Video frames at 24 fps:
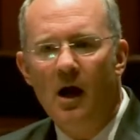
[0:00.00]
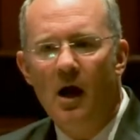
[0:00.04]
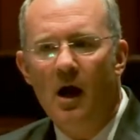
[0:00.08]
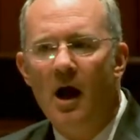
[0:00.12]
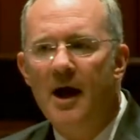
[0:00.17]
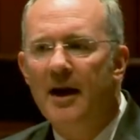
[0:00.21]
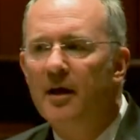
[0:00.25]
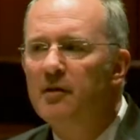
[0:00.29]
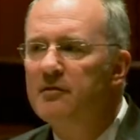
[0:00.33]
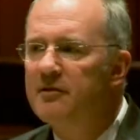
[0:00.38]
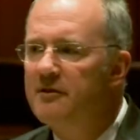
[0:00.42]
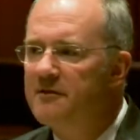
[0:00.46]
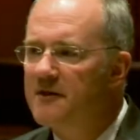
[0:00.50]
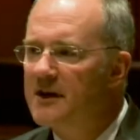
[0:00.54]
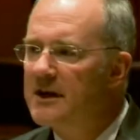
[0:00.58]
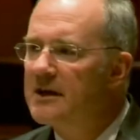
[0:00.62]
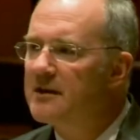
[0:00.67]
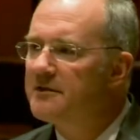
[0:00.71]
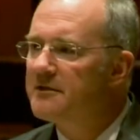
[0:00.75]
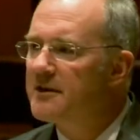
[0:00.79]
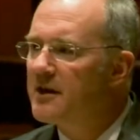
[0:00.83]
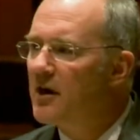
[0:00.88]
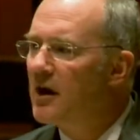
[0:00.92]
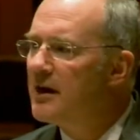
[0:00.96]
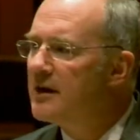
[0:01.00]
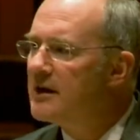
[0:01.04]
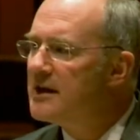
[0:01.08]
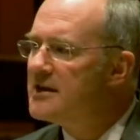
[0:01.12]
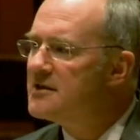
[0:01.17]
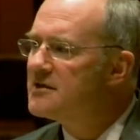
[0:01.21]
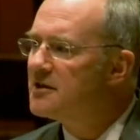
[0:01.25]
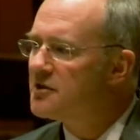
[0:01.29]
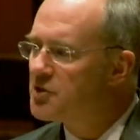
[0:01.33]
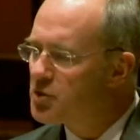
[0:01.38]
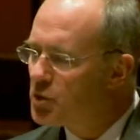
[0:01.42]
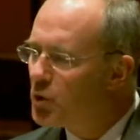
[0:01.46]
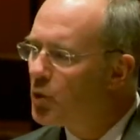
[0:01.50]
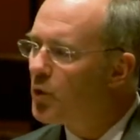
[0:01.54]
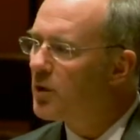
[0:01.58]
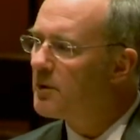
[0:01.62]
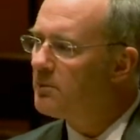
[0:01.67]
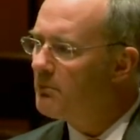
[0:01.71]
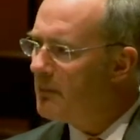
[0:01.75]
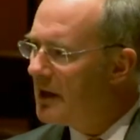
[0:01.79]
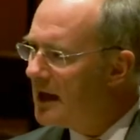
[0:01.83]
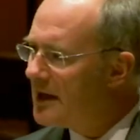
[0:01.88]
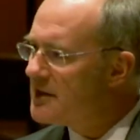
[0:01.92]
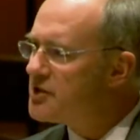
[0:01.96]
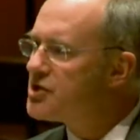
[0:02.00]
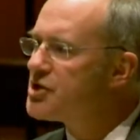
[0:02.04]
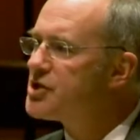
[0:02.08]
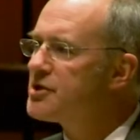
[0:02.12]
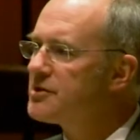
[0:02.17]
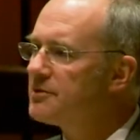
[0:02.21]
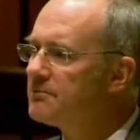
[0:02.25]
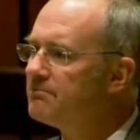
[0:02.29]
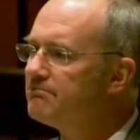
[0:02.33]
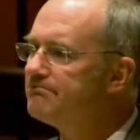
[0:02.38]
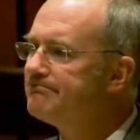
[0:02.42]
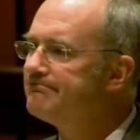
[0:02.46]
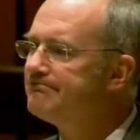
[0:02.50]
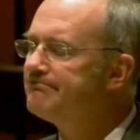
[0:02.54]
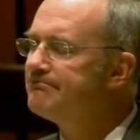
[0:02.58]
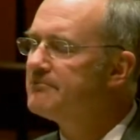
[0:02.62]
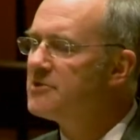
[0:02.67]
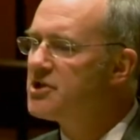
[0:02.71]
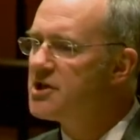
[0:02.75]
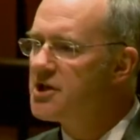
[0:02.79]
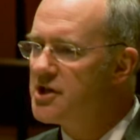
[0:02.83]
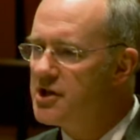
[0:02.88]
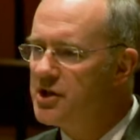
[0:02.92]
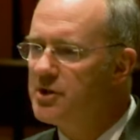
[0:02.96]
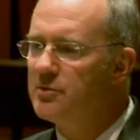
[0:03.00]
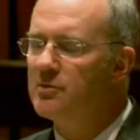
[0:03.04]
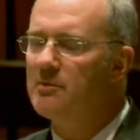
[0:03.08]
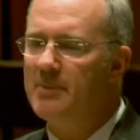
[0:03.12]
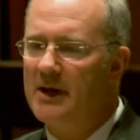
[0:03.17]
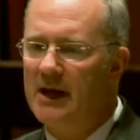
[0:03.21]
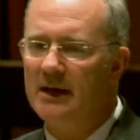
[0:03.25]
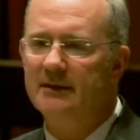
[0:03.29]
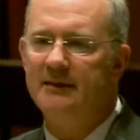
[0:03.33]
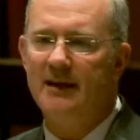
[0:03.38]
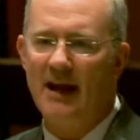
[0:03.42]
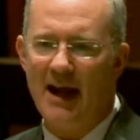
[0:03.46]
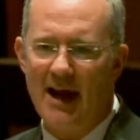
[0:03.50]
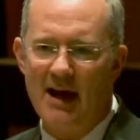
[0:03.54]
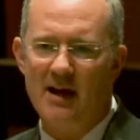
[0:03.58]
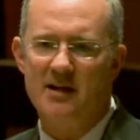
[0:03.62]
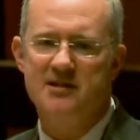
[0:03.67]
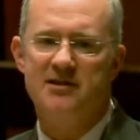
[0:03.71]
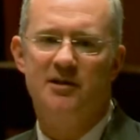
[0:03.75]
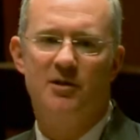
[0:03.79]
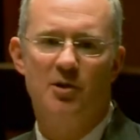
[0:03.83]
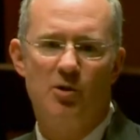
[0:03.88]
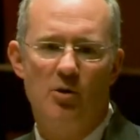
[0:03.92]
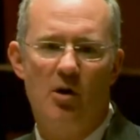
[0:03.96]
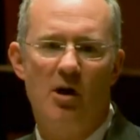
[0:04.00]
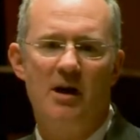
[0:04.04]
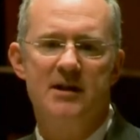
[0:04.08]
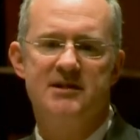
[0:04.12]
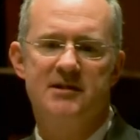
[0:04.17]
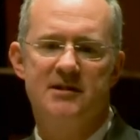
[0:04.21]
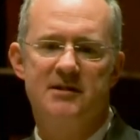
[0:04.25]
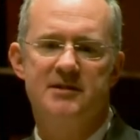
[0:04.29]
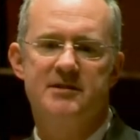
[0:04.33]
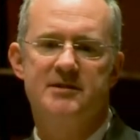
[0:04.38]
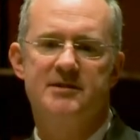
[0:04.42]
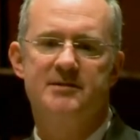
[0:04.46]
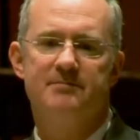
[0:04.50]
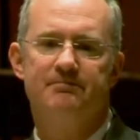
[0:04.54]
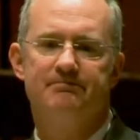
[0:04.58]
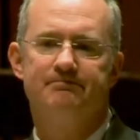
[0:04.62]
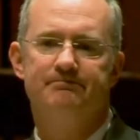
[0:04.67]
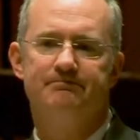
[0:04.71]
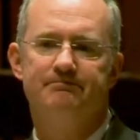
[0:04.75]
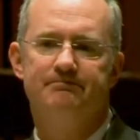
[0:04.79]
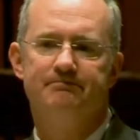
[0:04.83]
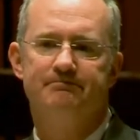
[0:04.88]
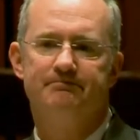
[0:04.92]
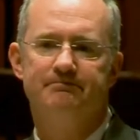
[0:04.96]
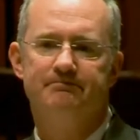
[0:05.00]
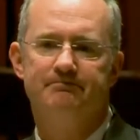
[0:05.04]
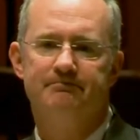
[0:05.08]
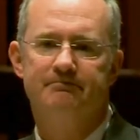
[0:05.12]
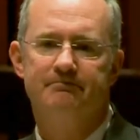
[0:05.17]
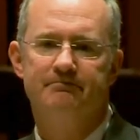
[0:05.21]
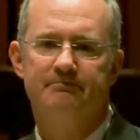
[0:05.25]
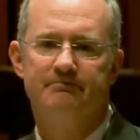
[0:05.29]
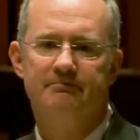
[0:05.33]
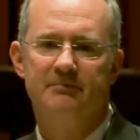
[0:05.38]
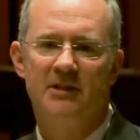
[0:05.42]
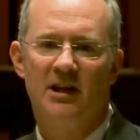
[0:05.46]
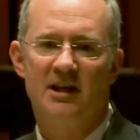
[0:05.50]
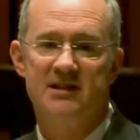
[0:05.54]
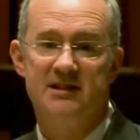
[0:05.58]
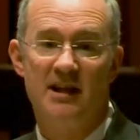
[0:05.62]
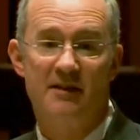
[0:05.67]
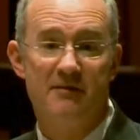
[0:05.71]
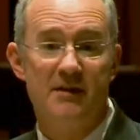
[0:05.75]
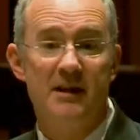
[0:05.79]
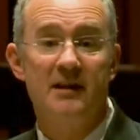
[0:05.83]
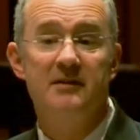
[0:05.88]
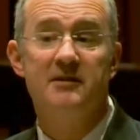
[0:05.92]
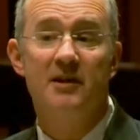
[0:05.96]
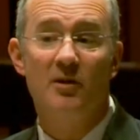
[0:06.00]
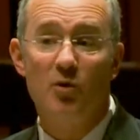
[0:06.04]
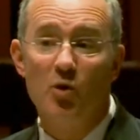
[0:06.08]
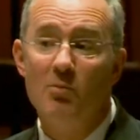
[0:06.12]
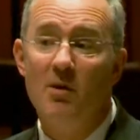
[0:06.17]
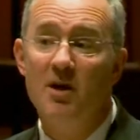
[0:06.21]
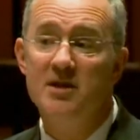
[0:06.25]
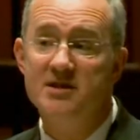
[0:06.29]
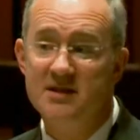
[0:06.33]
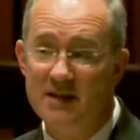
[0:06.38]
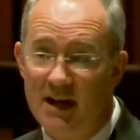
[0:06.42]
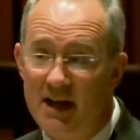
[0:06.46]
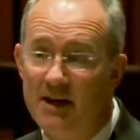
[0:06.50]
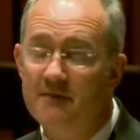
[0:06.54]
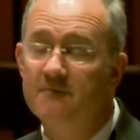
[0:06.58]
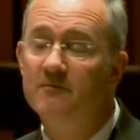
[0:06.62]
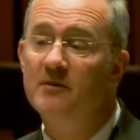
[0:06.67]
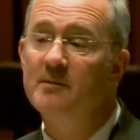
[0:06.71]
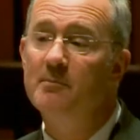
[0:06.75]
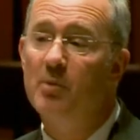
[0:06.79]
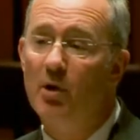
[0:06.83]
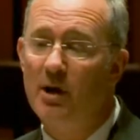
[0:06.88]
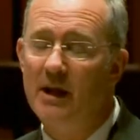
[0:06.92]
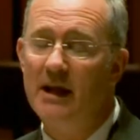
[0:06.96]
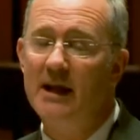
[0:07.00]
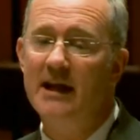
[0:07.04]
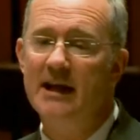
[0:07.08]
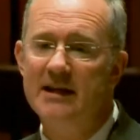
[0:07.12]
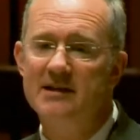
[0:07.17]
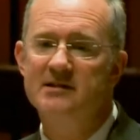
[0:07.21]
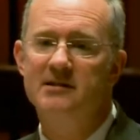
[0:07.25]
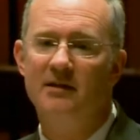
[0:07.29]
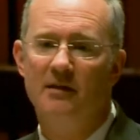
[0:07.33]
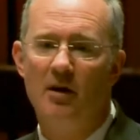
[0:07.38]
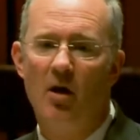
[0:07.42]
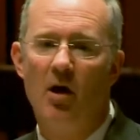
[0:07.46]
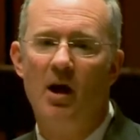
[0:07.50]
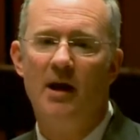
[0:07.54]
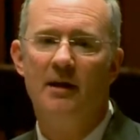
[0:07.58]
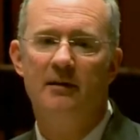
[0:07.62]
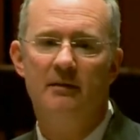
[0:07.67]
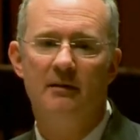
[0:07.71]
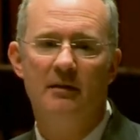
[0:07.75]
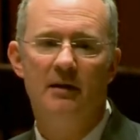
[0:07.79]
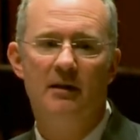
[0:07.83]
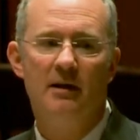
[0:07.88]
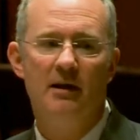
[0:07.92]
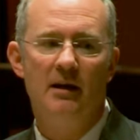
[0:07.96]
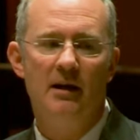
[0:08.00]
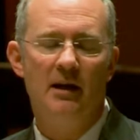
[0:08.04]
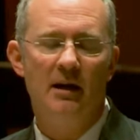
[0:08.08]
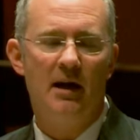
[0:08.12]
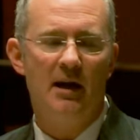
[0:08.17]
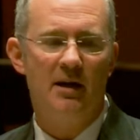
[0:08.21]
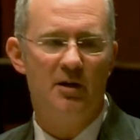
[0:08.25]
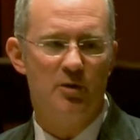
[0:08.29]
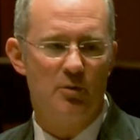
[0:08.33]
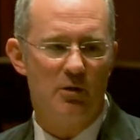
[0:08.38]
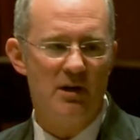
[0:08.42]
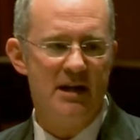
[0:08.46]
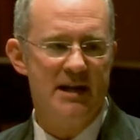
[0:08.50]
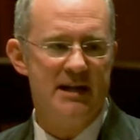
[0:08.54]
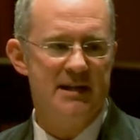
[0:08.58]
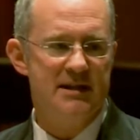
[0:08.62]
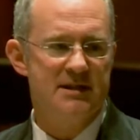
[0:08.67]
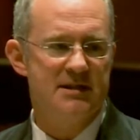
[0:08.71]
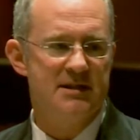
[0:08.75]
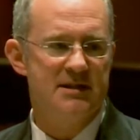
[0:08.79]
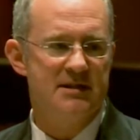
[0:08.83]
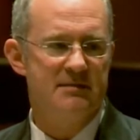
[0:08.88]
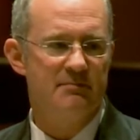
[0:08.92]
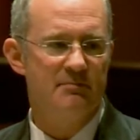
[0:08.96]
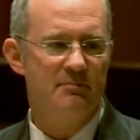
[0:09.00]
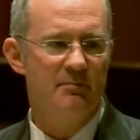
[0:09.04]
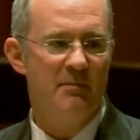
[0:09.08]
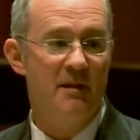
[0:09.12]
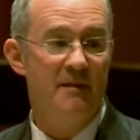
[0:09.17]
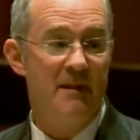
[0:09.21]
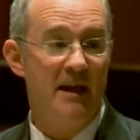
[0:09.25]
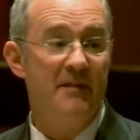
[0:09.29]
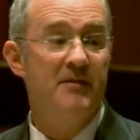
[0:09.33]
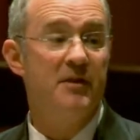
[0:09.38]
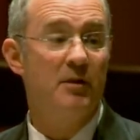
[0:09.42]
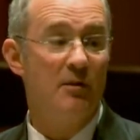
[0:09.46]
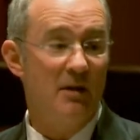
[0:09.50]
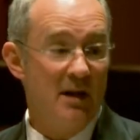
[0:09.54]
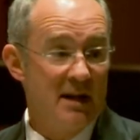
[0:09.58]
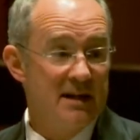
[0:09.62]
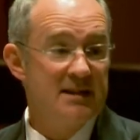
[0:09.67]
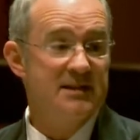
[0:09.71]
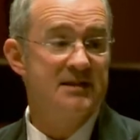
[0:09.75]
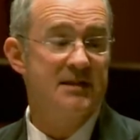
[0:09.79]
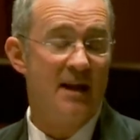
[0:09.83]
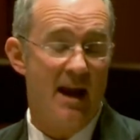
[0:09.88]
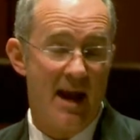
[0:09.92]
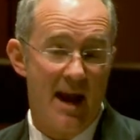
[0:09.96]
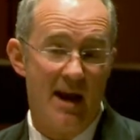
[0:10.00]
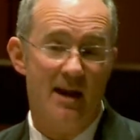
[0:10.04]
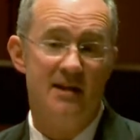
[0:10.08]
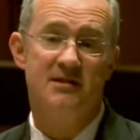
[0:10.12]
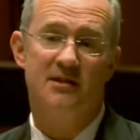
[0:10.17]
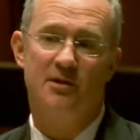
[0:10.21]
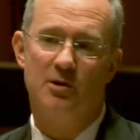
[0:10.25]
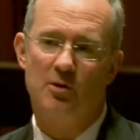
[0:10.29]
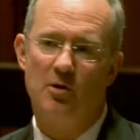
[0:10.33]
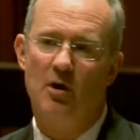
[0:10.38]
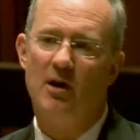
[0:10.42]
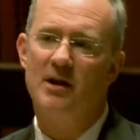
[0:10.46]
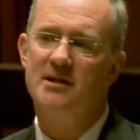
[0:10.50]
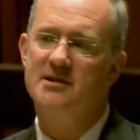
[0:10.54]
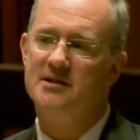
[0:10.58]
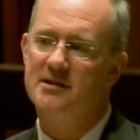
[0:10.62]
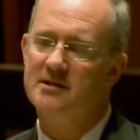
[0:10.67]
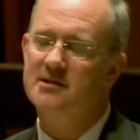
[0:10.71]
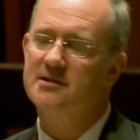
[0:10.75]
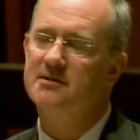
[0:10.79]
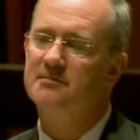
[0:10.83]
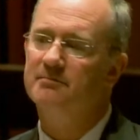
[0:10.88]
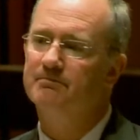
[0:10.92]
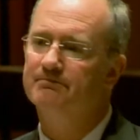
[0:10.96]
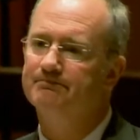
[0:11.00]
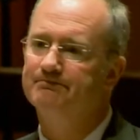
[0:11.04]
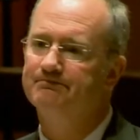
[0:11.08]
I don't think that I need to talk much to you about the housing crisis, because I think that almost everybody here tonight agrees that there is a housing crisis.